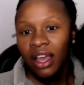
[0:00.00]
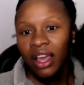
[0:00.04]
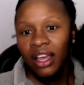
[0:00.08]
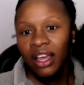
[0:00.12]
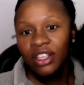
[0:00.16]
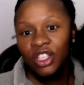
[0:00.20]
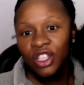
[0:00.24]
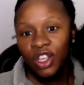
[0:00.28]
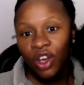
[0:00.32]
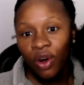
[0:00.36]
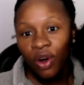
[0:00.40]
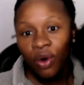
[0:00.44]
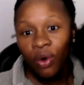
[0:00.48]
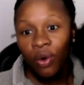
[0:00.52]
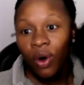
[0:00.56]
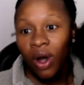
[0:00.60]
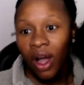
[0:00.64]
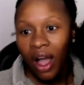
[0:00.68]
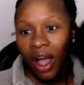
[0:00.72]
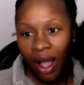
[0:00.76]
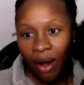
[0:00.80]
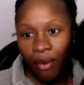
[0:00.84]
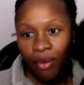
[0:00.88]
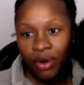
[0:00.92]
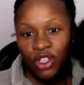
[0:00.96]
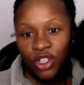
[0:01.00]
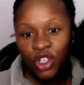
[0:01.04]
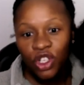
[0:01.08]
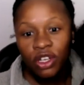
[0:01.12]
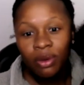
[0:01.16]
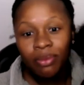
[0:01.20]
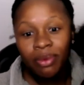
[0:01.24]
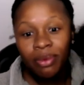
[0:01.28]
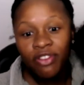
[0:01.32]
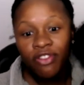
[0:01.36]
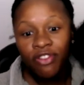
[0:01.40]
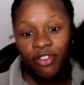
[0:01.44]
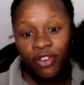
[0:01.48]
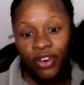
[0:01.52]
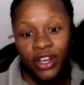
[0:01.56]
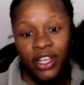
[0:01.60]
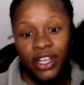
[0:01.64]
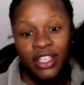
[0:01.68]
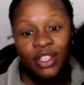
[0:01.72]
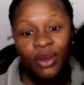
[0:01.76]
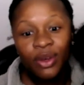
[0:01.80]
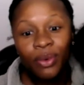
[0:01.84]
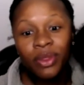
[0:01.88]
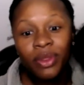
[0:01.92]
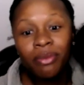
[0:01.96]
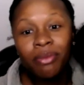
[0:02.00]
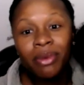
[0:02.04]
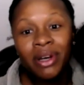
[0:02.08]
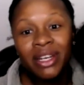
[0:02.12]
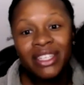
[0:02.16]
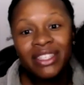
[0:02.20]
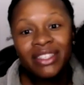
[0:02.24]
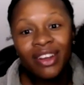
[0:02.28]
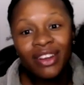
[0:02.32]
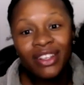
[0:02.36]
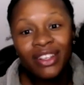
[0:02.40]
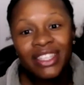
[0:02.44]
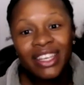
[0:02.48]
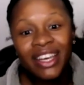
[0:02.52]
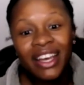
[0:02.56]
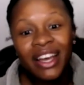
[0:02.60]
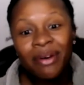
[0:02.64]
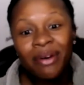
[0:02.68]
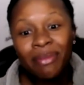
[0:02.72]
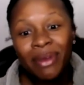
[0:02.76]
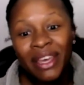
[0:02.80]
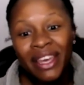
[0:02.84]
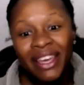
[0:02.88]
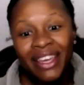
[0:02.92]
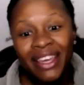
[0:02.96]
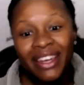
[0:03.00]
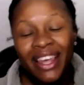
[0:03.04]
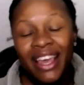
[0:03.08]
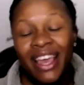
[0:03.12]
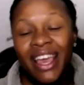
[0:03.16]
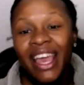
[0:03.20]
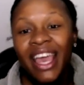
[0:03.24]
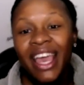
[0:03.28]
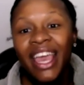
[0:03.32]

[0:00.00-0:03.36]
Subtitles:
And so I want you to be free. So when the money starts to come in,